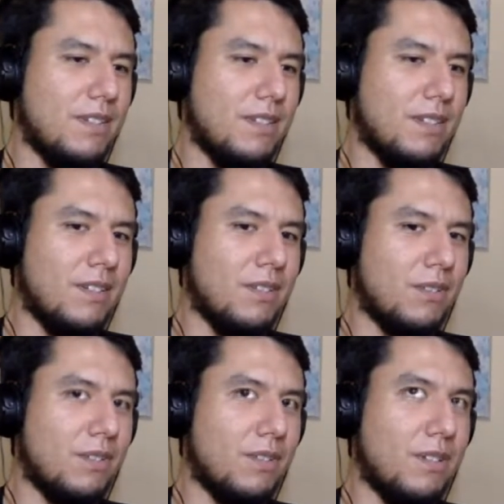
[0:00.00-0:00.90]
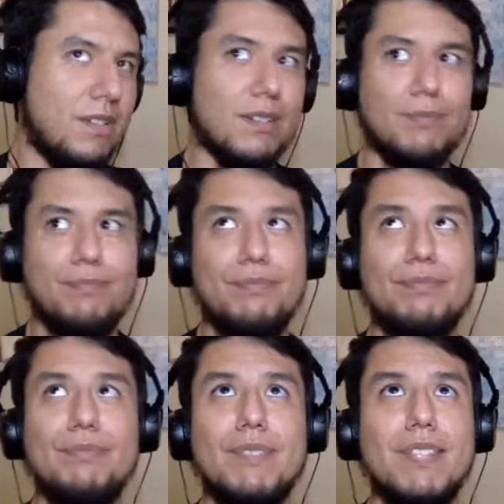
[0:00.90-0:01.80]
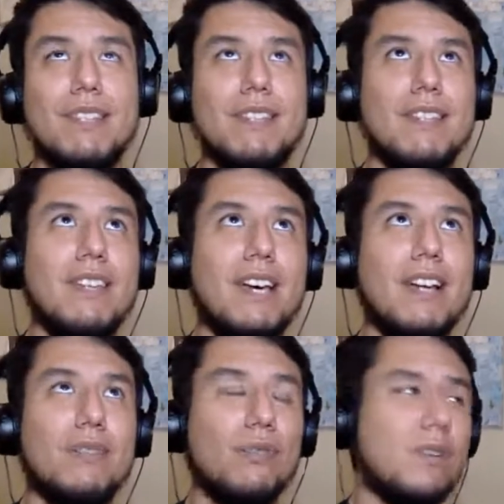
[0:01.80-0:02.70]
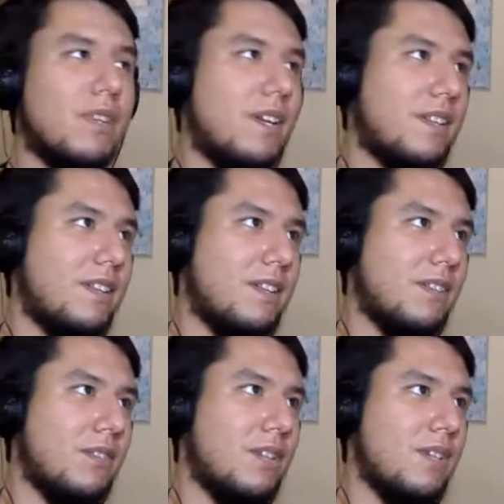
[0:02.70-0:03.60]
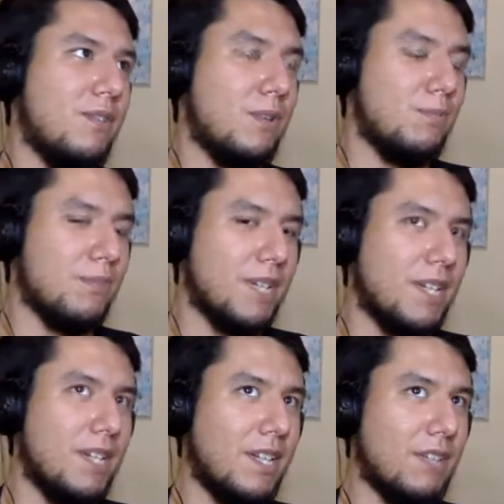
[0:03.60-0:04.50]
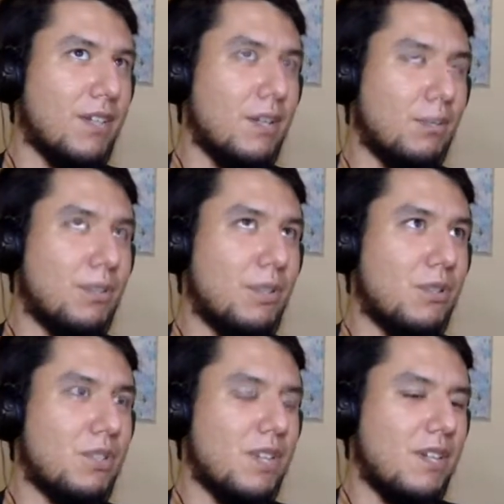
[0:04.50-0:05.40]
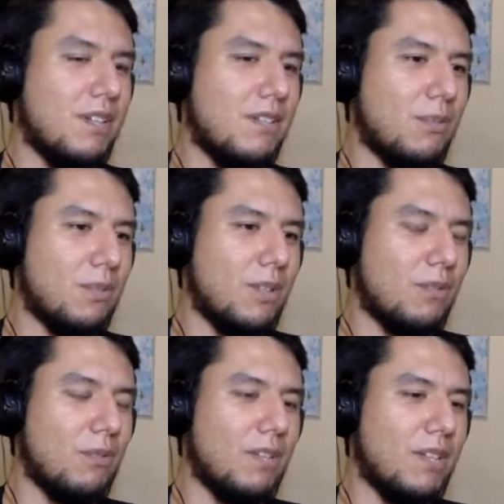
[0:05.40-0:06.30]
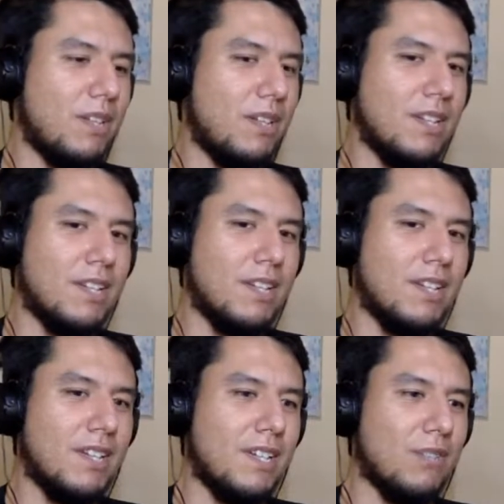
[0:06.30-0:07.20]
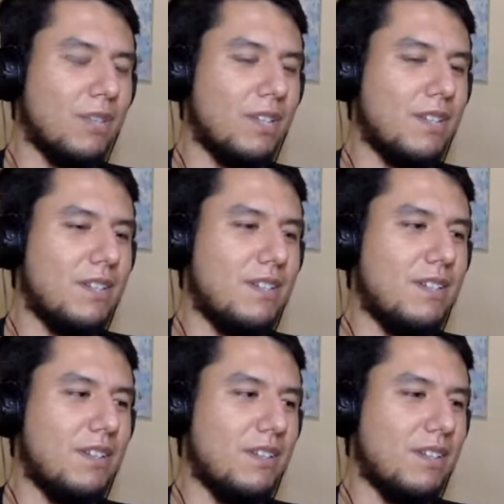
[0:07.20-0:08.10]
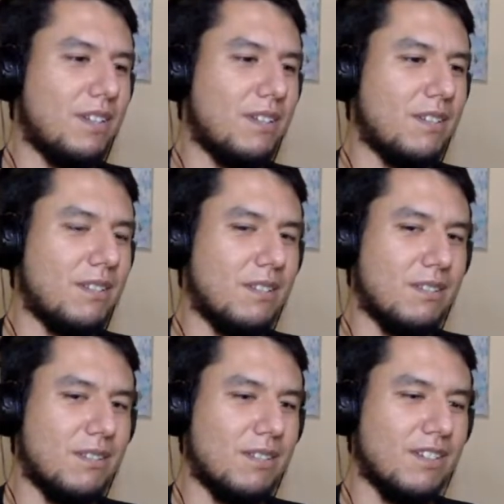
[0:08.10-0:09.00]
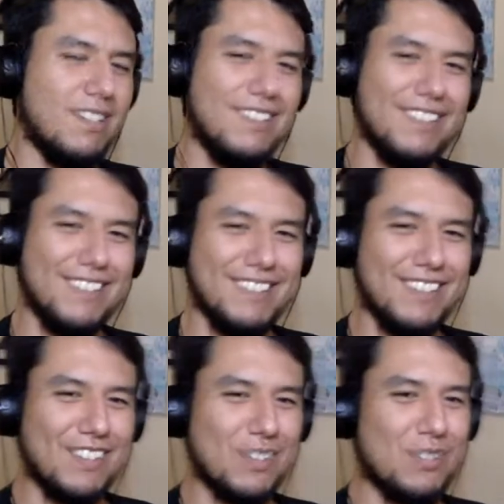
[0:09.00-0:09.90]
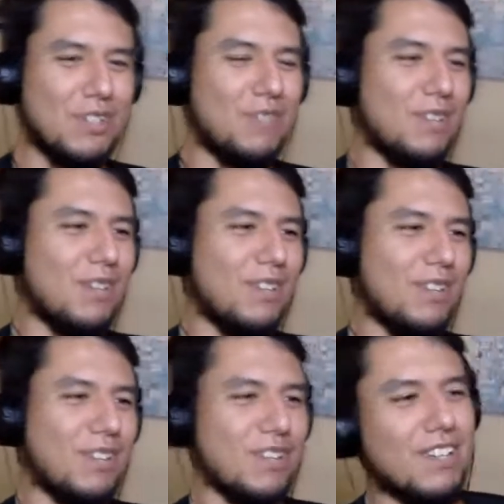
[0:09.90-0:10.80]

did that where like it would give up close shots that were like really, really detailed and like disgusting, and they're trying to figure out like